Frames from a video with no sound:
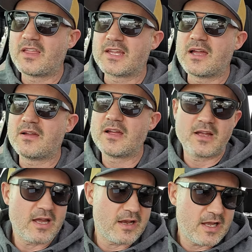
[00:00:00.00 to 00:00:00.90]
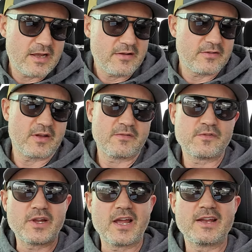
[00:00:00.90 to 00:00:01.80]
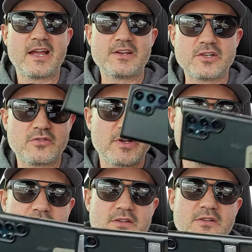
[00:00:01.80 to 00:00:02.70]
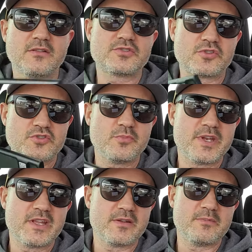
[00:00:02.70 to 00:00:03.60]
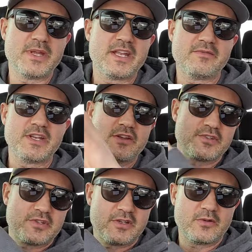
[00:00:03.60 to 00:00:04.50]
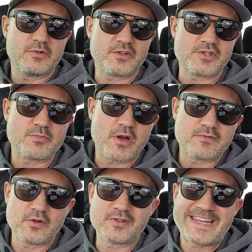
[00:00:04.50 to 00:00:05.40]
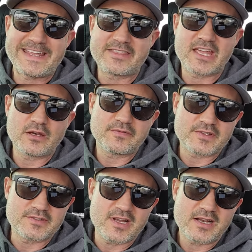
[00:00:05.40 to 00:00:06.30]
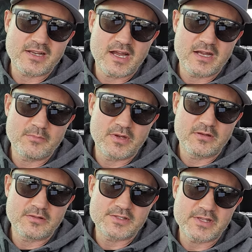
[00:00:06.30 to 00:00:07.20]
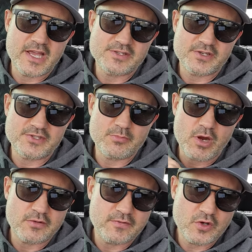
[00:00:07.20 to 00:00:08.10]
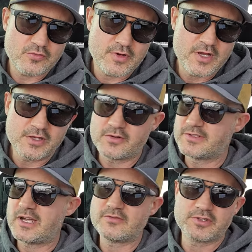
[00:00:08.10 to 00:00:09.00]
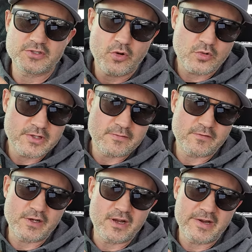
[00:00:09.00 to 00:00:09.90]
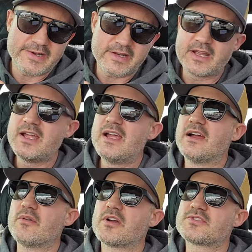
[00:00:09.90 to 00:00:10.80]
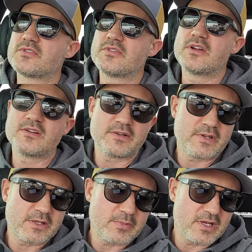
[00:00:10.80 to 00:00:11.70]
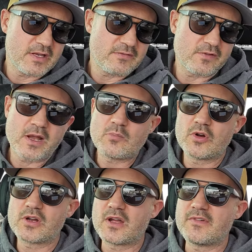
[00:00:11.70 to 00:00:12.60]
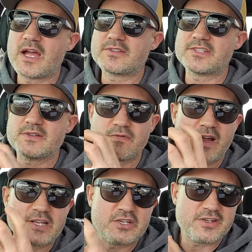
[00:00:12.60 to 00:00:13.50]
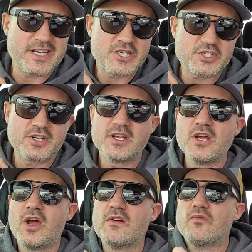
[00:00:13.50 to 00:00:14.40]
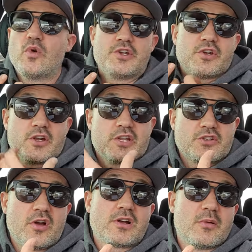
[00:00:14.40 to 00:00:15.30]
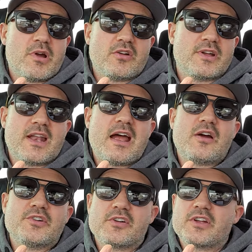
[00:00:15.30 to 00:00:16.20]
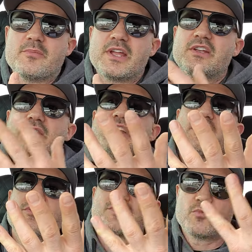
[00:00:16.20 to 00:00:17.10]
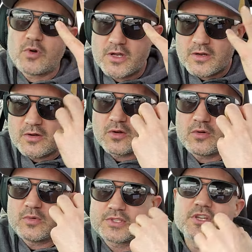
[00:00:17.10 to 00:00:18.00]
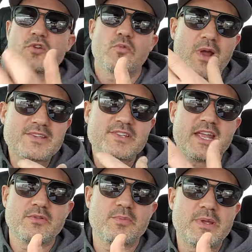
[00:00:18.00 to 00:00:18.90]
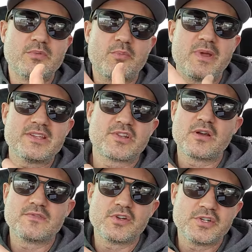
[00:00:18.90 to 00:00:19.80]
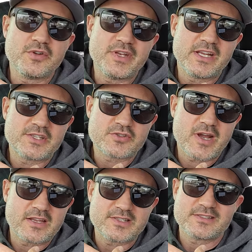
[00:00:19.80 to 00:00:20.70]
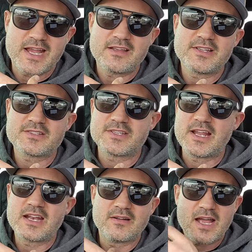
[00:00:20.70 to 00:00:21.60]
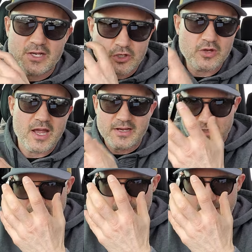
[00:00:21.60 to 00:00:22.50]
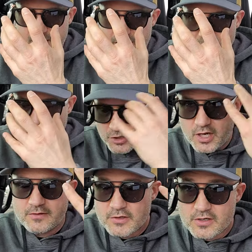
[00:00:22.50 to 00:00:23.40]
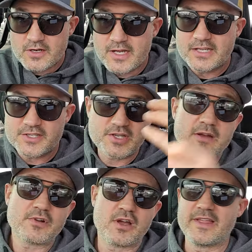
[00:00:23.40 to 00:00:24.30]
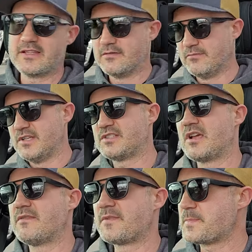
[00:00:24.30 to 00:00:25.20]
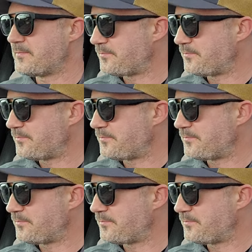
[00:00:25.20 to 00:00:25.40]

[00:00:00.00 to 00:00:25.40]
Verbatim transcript: like a, uh, a, a free guide how to create social media media videos with your smartphone. KeithKalfas.com slash smartphone. You can download a totally free guide. We also are developing a framework of how to define your niche, of what you're going to talk about and how you're going to make your videos and what what's going to resonate with people based off your unique strengths and talents and how to how to how to uncover and discover all that stuff.